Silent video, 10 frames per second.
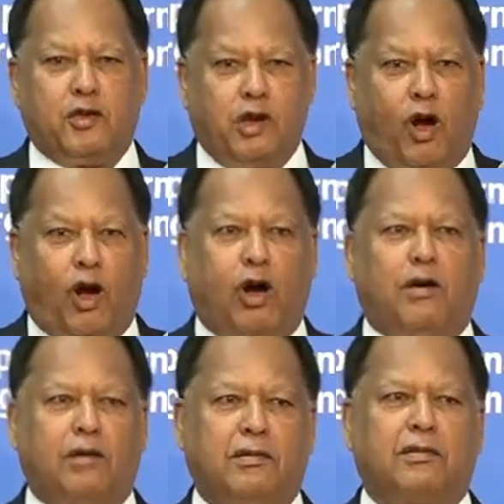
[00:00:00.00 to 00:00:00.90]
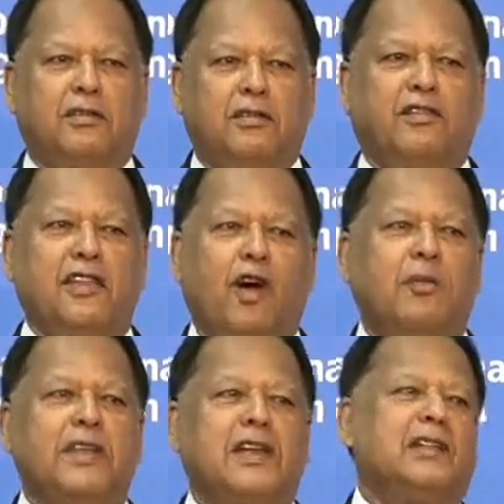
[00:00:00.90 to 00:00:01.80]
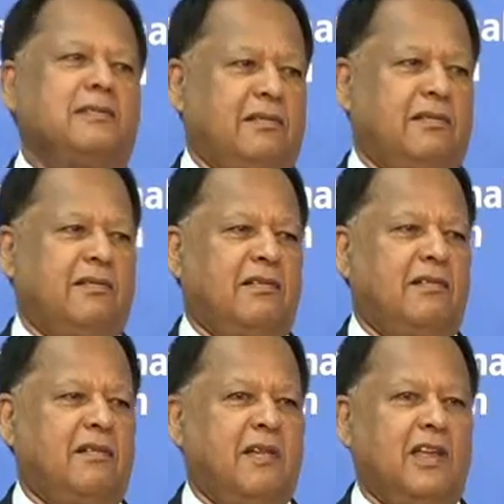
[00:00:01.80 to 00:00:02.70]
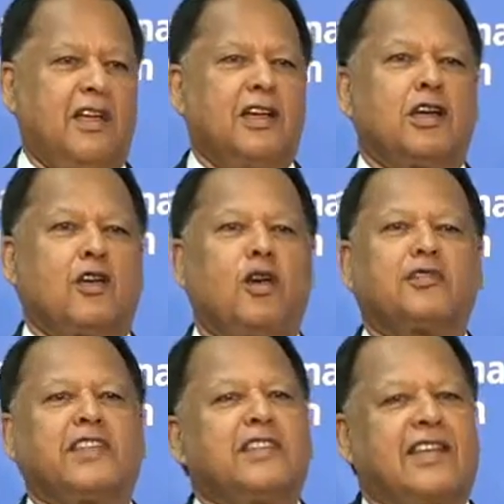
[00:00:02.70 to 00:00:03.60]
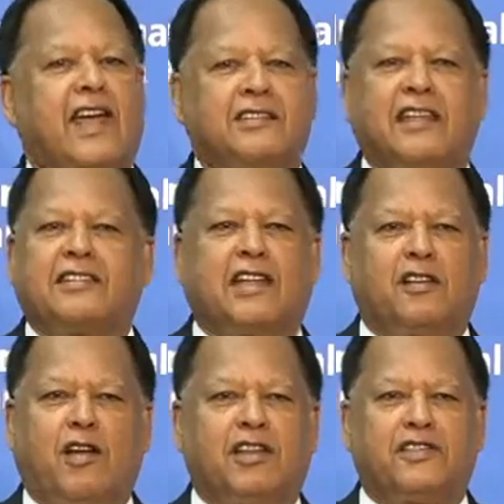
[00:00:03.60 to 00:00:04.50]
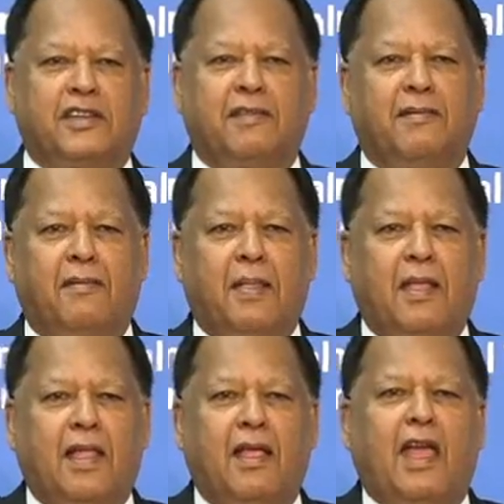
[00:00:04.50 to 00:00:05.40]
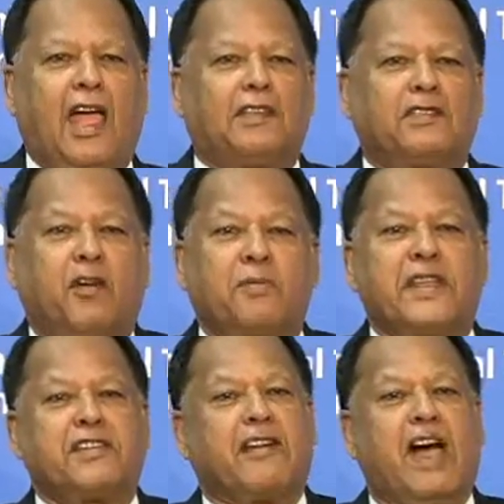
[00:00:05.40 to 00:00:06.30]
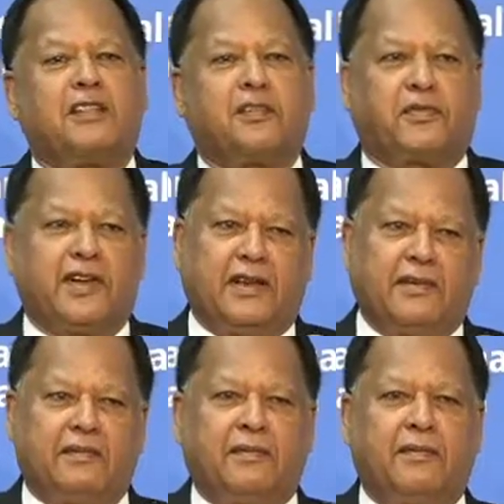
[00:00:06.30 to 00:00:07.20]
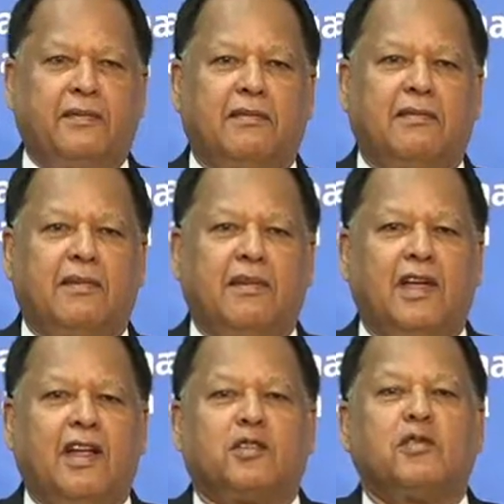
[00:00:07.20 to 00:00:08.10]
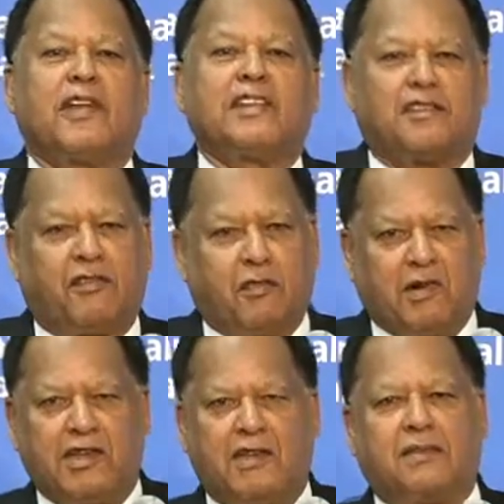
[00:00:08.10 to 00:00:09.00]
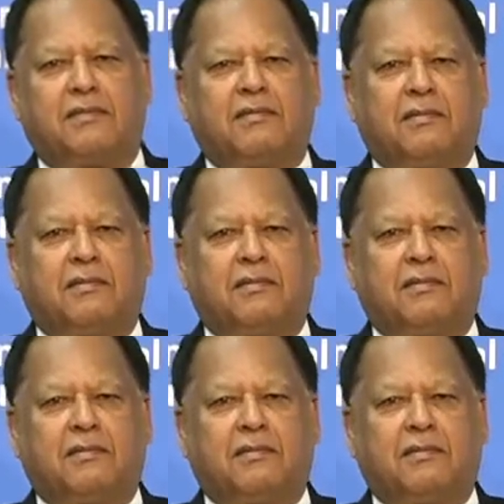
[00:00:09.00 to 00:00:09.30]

Your phenomenal growth in science and technology has not been transferred to the rest of the world